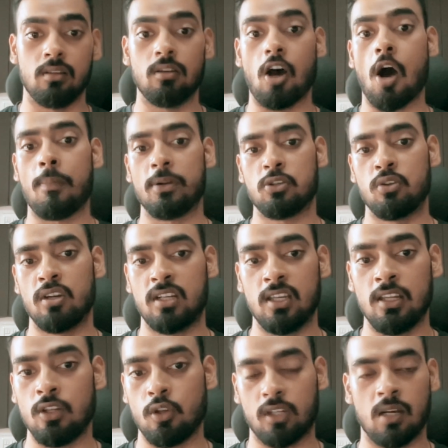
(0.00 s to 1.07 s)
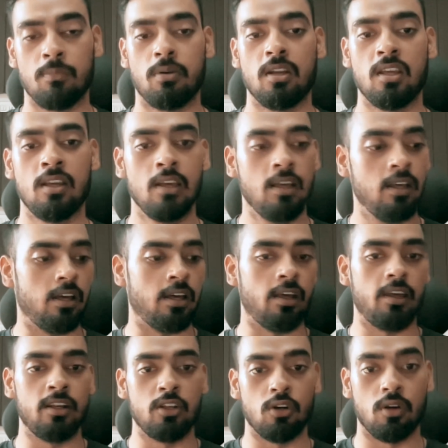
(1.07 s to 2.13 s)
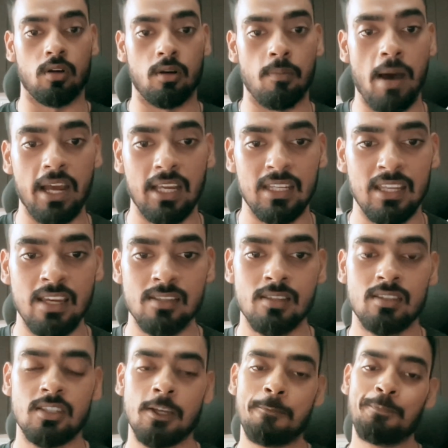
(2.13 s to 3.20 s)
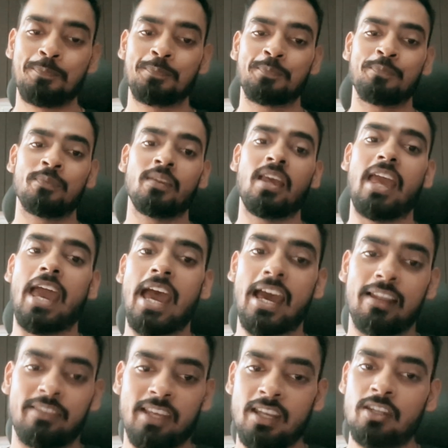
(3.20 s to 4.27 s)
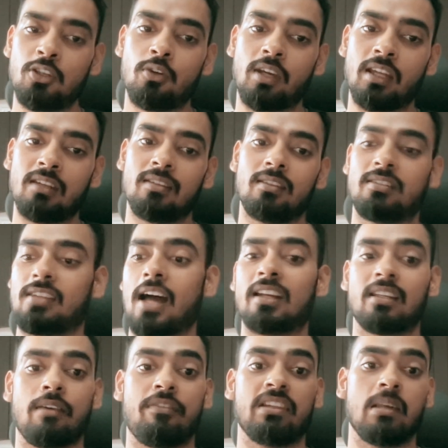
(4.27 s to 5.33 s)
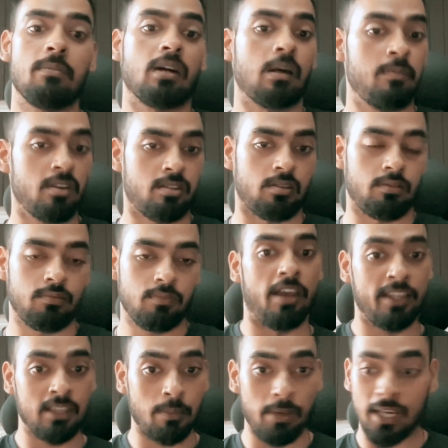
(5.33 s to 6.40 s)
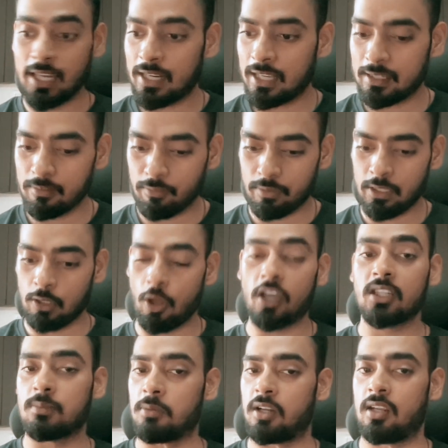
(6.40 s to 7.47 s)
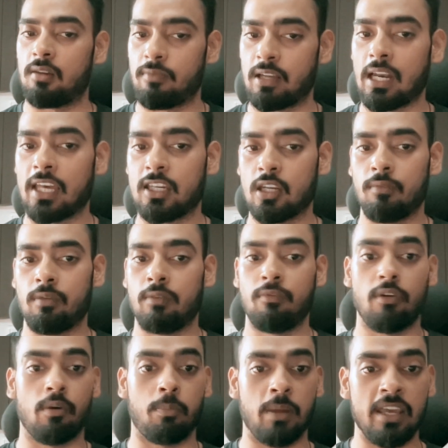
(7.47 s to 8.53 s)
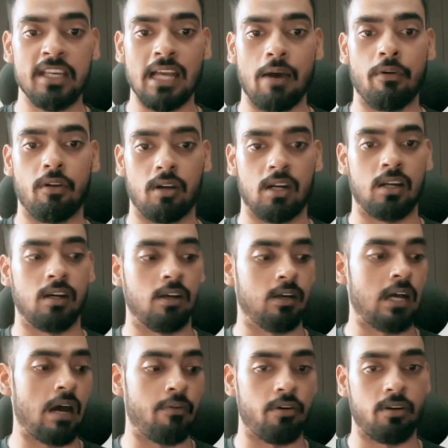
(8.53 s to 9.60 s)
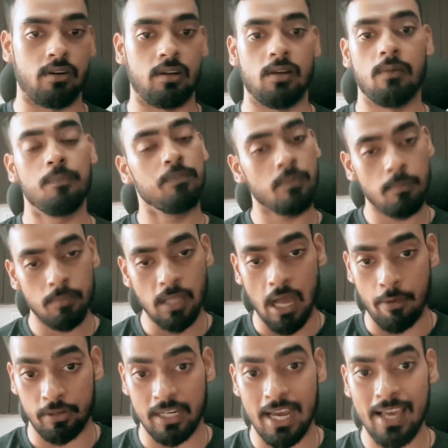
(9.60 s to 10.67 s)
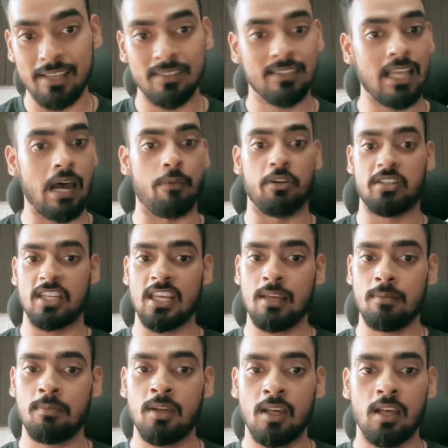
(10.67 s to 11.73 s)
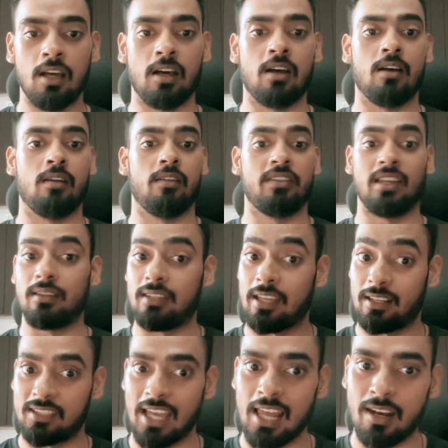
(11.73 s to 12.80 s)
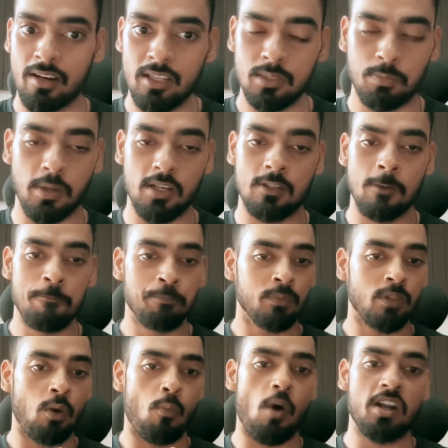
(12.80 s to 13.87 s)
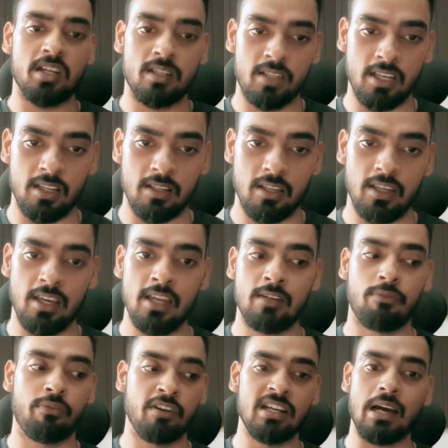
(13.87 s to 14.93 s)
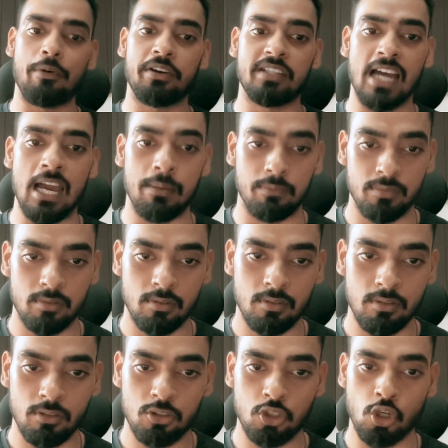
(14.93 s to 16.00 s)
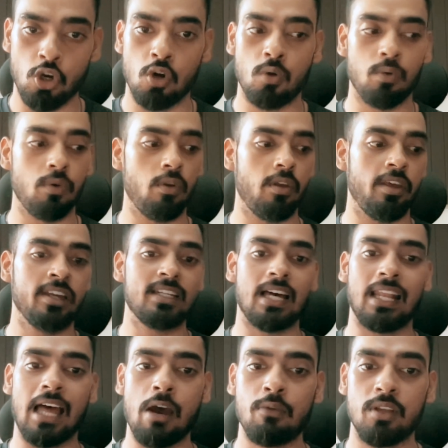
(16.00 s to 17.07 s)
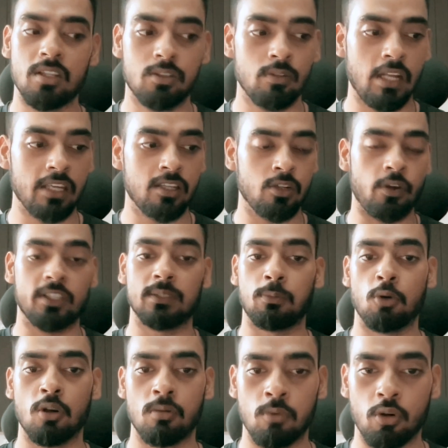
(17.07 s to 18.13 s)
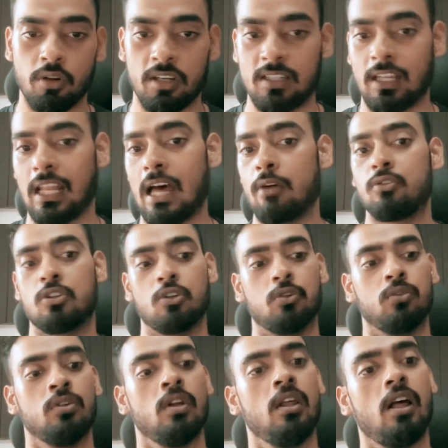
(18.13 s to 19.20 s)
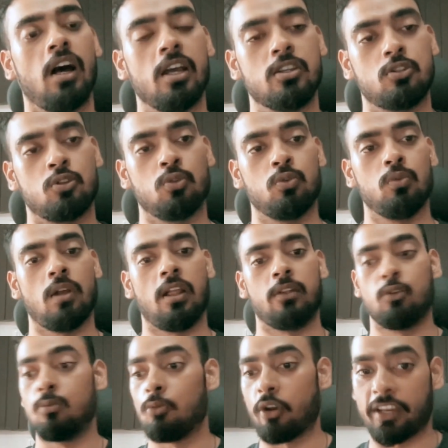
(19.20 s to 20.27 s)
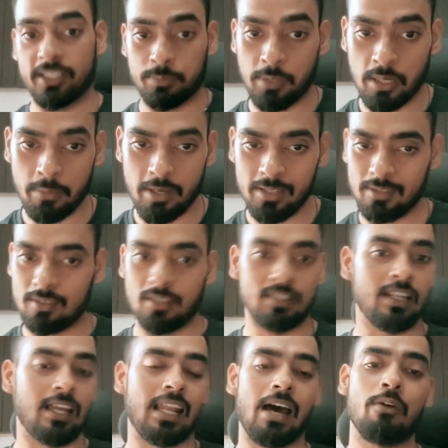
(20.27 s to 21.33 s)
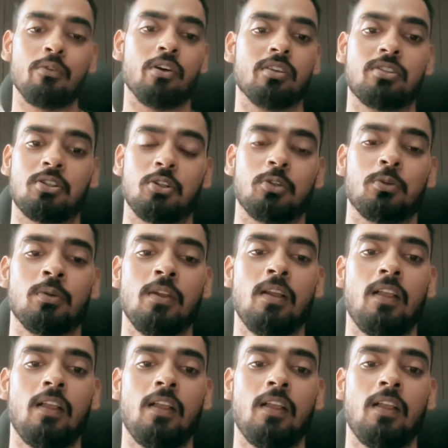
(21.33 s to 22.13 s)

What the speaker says: opportunity in your company, in your marketing agency, and then you can start giving them a commission. In the beginning, we lost money when when we were paying our guys, our team, their salaries. But what it did, it freed our time. So it allowed us to explore more. It allowed us to do more experiments. It allowed us to